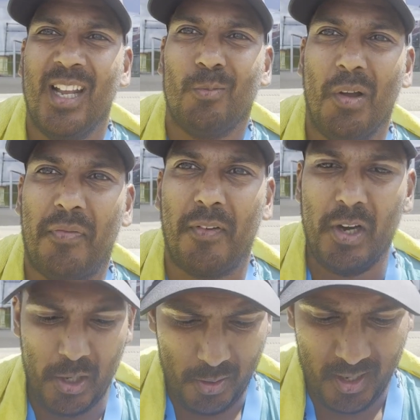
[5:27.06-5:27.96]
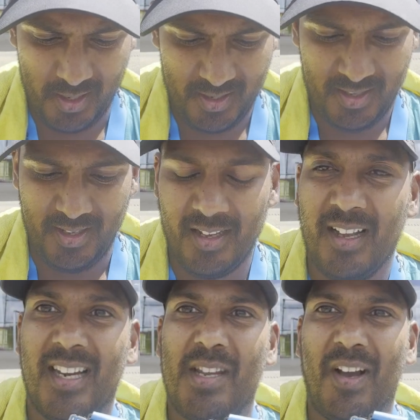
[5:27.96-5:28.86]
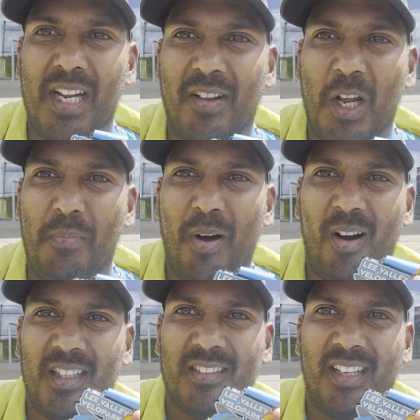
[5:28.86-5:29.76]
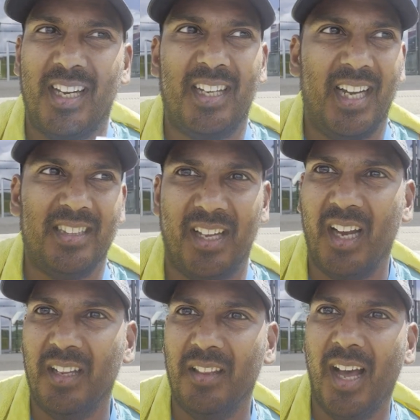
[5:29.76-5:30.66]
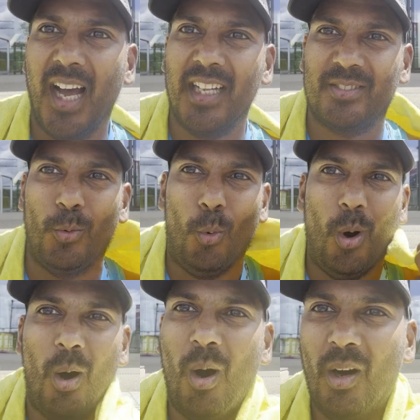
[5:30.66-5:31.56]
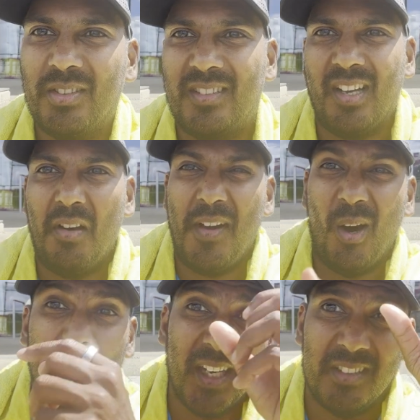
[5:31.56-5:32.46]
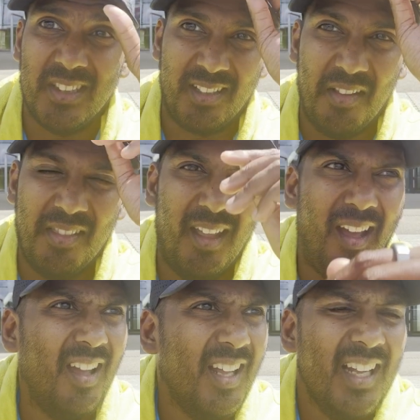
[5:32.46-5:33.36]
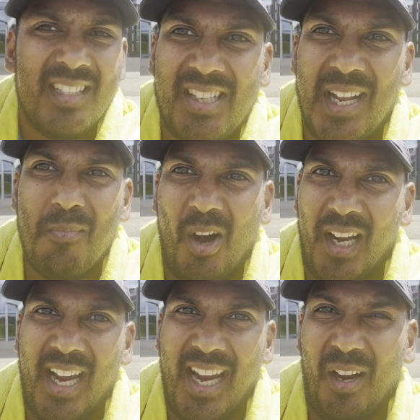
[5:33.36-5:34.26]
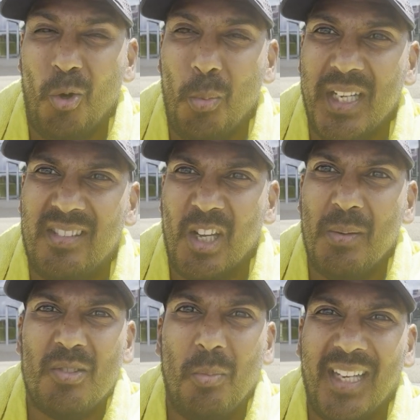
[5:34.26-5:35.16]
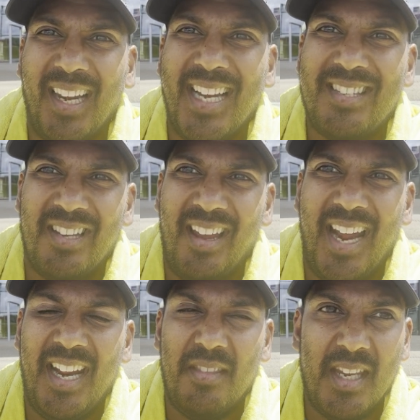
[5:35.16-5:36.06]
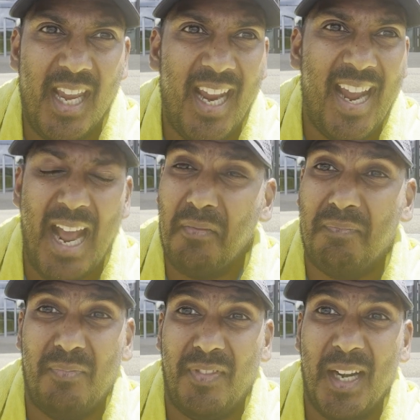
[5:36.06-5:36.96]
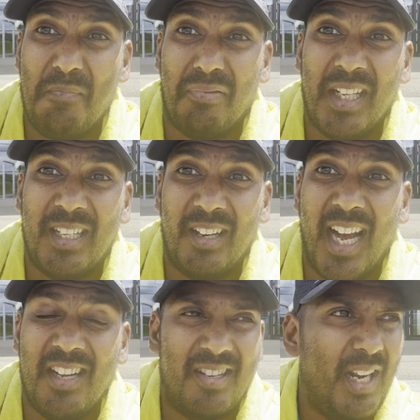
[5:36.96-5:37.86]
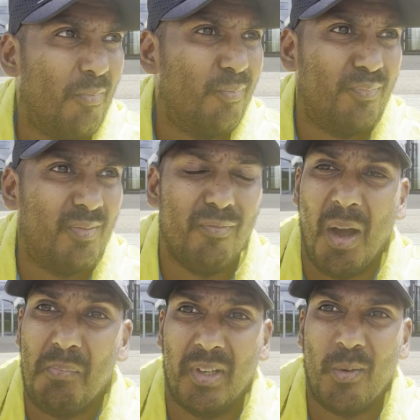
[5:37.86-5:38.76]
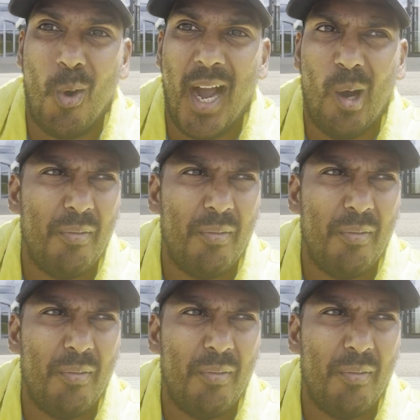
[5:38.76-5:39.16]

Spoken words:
Run through LeeValley VeloPark 10k done. That was tough. Now, I've actually done the 10 miler here. I normally do. It's normally later in the year, and found it pretty good actually. I've run pretty well.